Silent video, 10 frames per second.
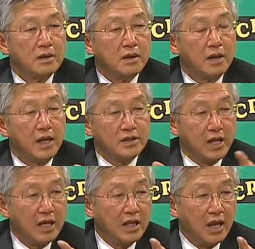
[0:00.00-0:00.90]
as
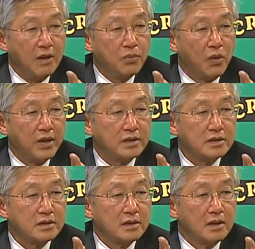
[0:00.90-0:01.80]
88
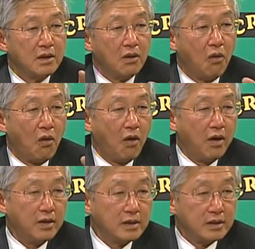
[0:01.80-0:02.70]
points. Or